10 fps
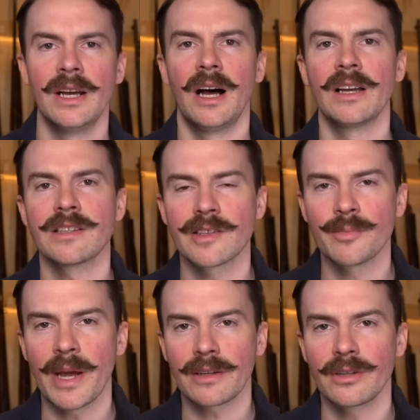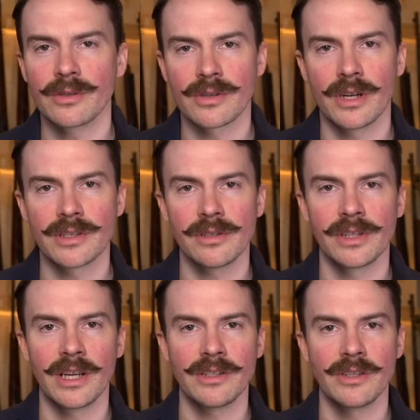I suspect that those
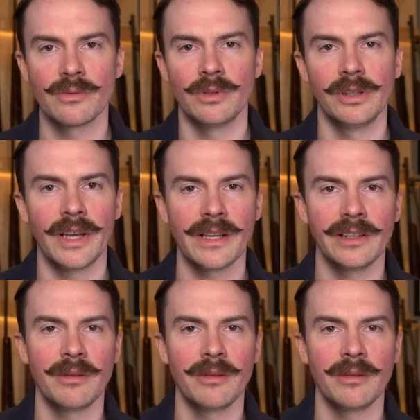consultations will likely